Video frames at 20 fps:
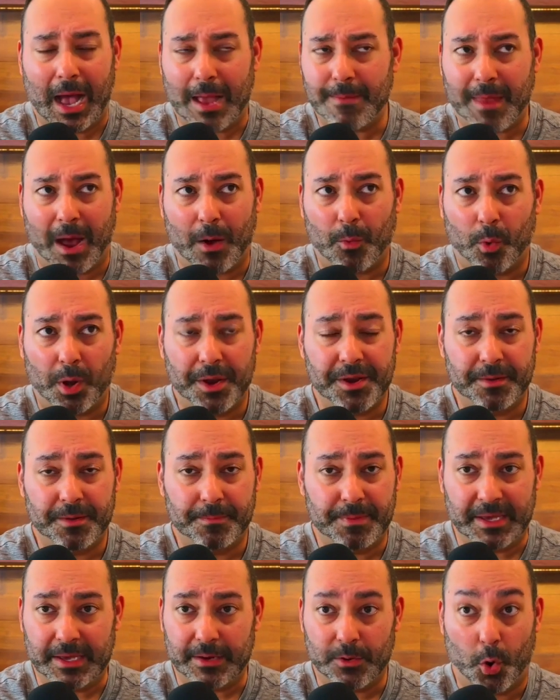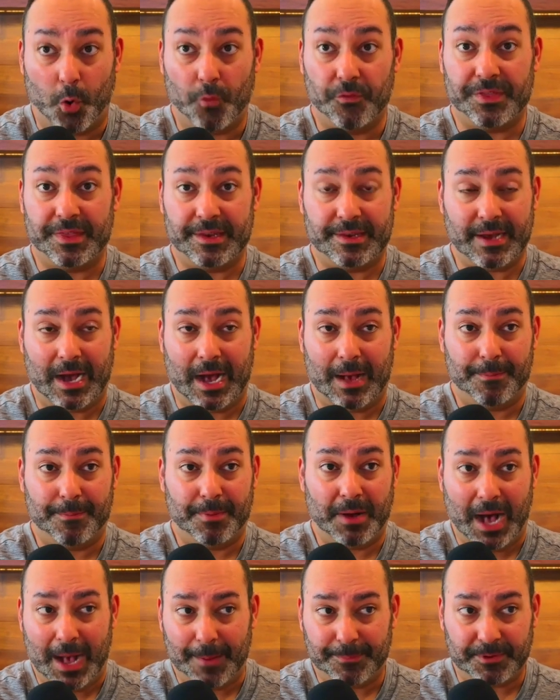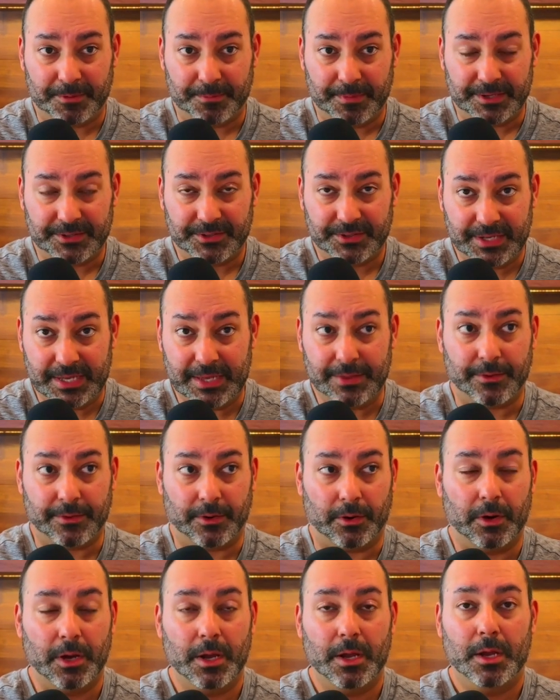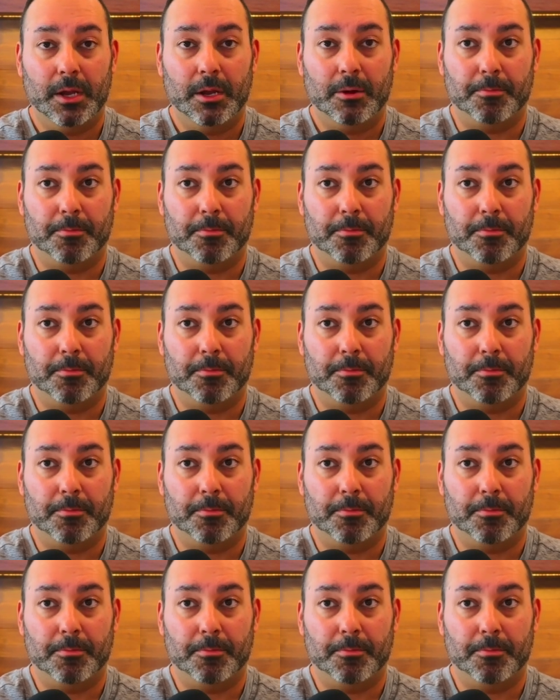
I'm not one to be an over-the-top optimist either,